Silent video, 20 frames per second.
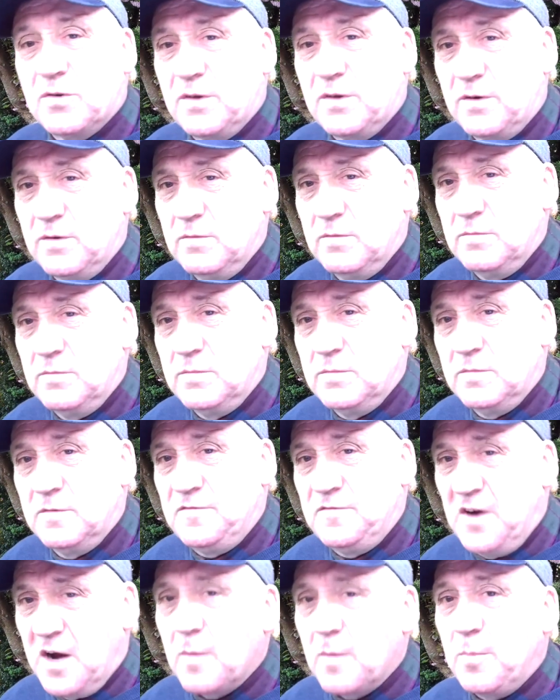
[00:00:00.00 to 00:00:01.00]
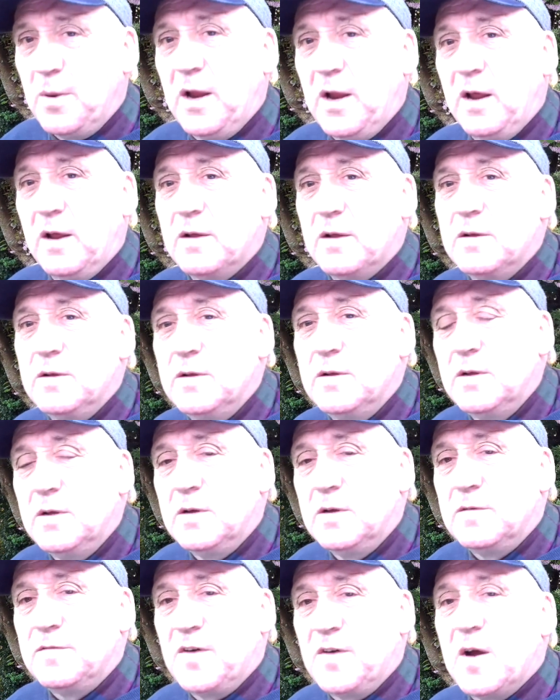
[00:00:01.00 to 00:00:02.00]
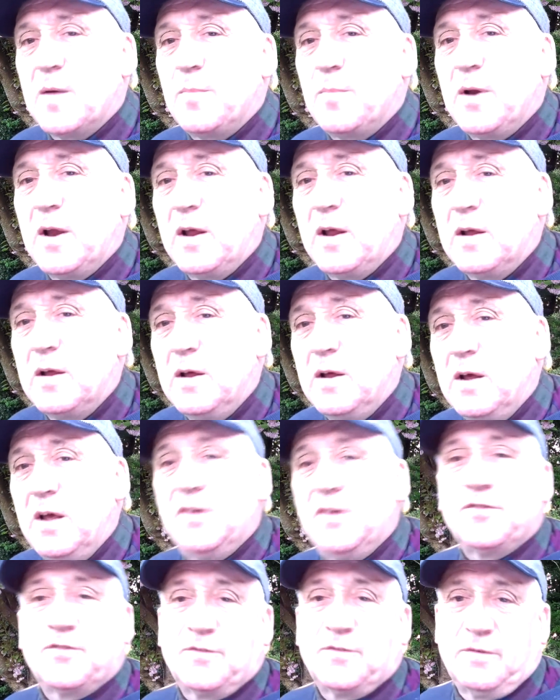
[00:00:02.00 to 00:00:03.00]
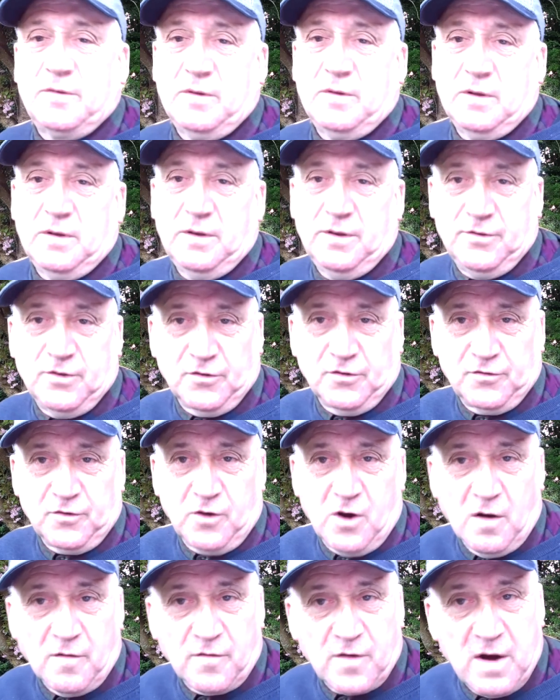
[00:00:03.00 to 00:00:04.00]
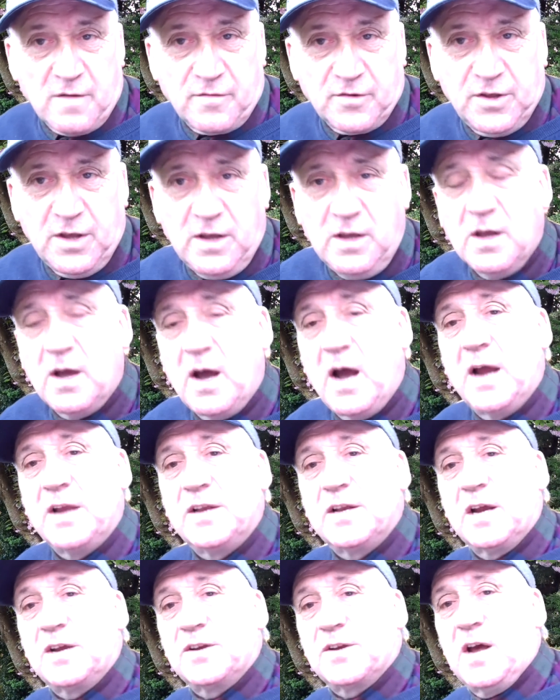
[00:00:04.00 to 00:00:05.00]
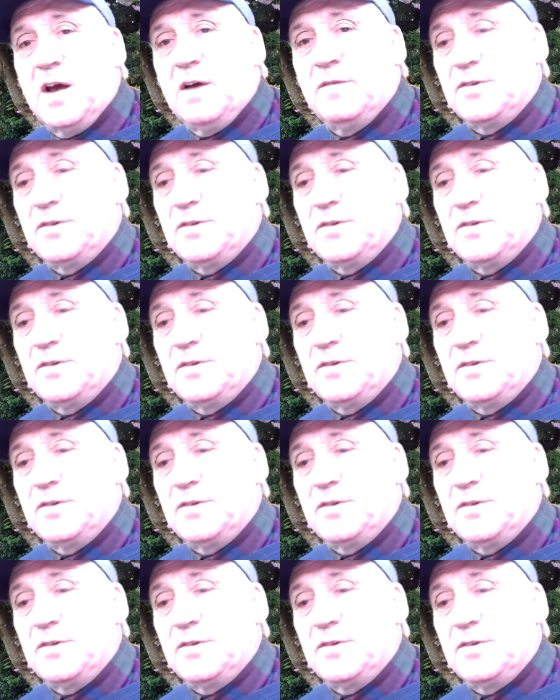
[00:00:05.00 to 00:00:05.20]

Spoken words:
it. Fair play. Fair play. It doesn't cover everything. I'd like to have